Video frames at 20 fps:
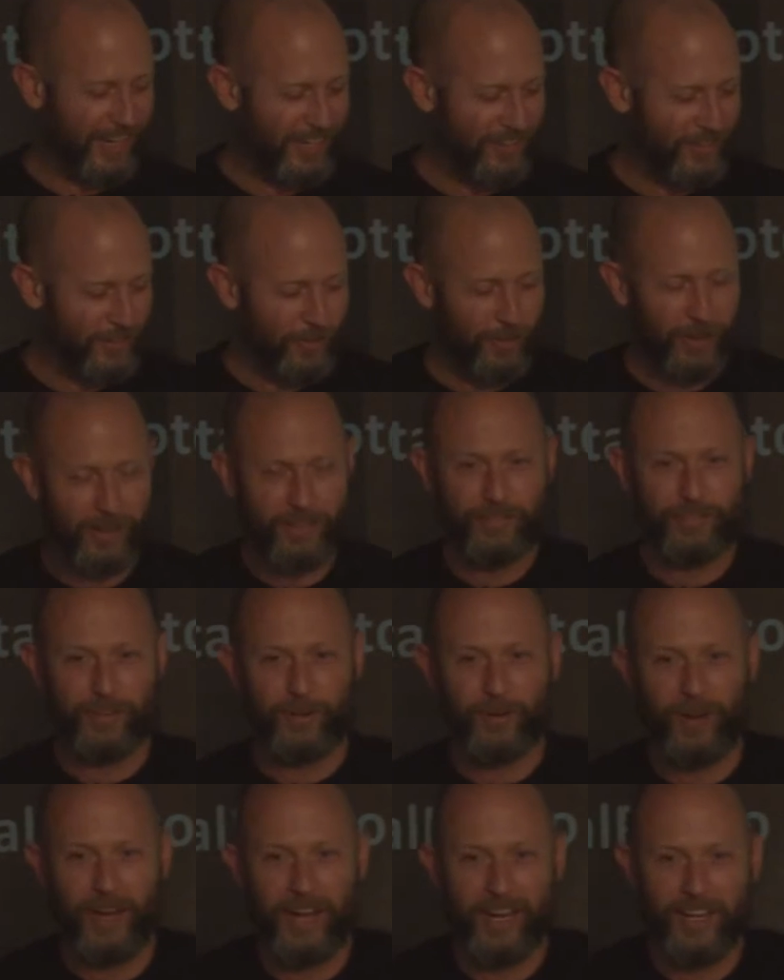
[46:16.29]
I do one for
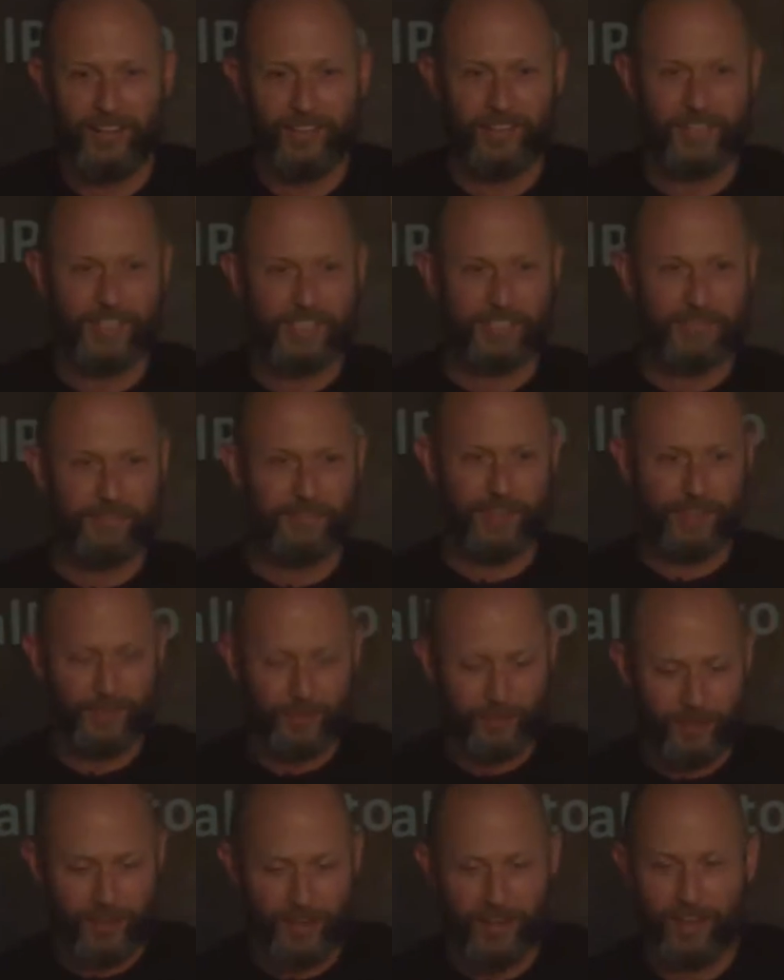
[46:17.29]
a while, and then it's fun
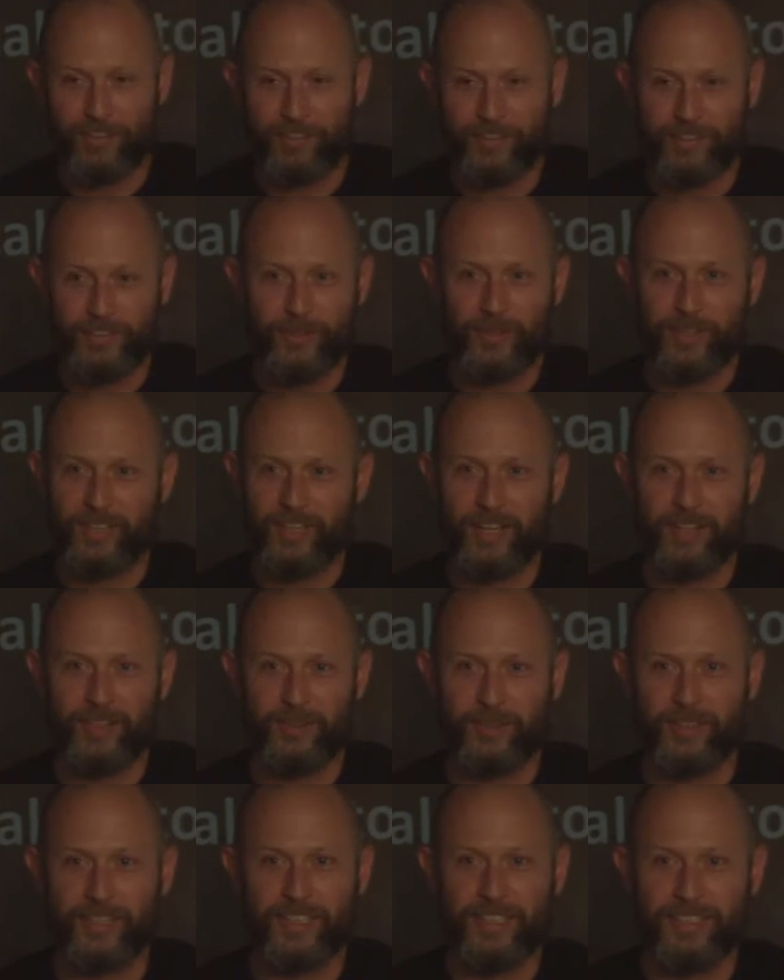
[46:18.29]
to run off and do
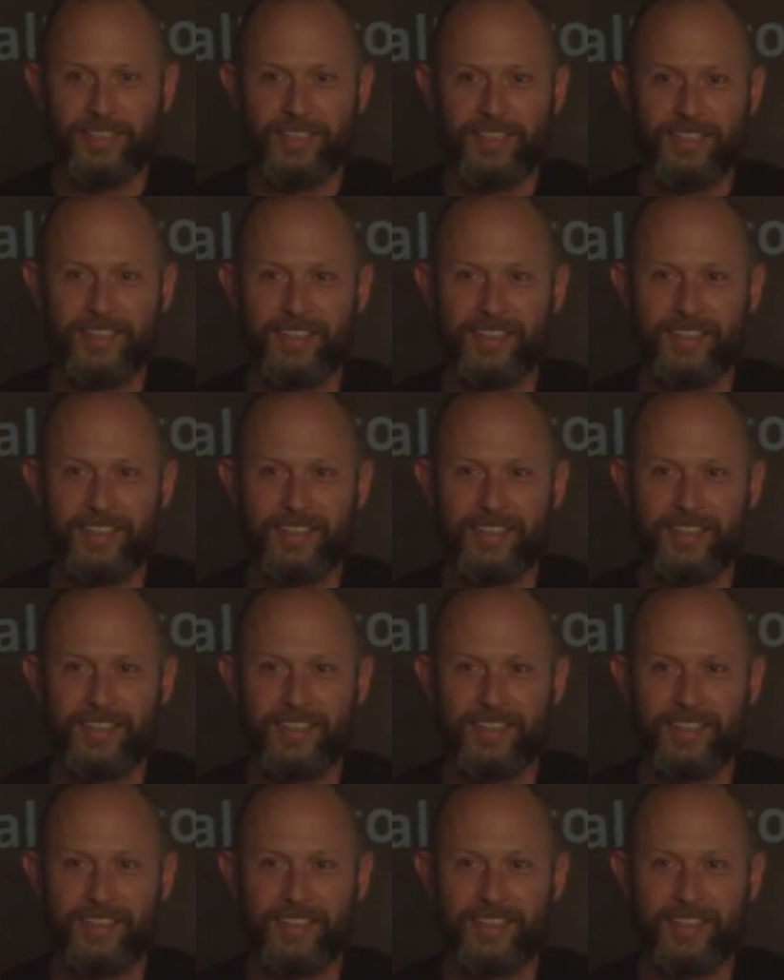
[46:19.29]
another one.